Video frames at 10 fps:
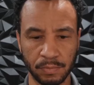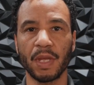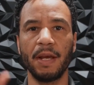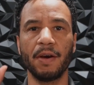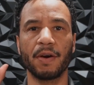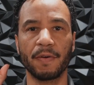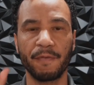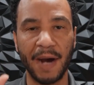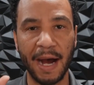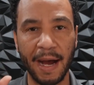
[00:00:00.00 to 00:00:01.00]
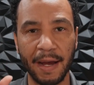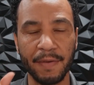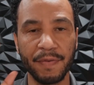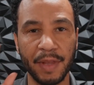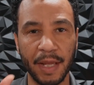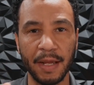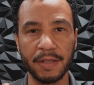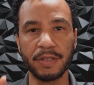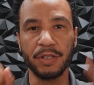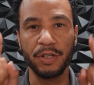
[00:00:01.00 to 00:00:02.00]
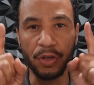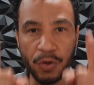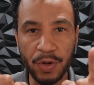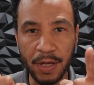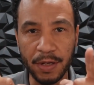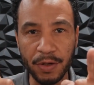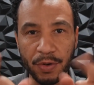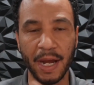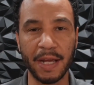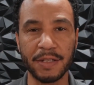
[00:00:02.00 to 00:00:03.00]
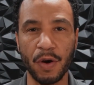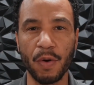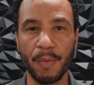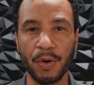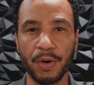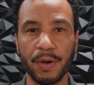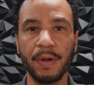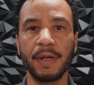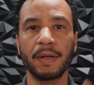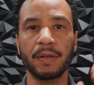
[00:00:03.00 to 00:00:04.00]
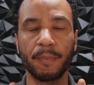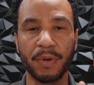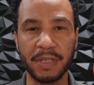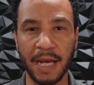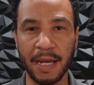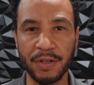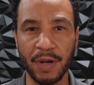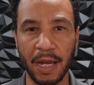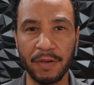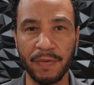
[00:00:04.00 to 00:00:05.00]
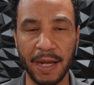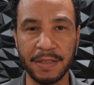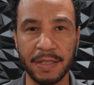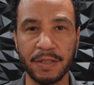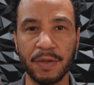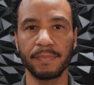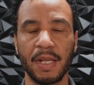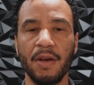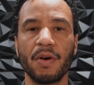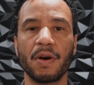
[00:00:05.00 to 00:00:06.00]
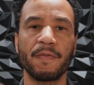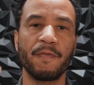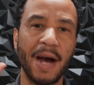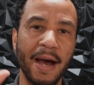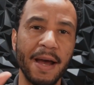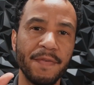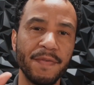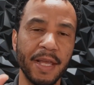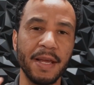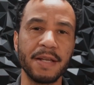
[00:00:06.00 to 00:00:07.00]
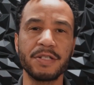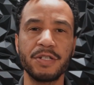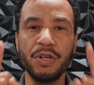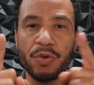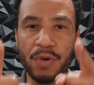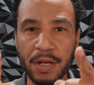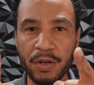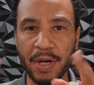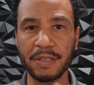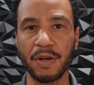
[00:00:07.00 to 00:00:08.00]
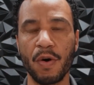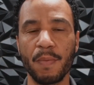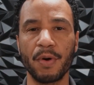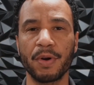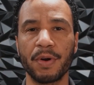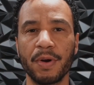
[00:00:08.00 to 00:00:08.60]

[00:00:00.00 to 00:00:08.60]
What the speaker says: Here are 5 things you can do as a homeowner to protect your HVAC system. And here are 5 things you can do as a homeowner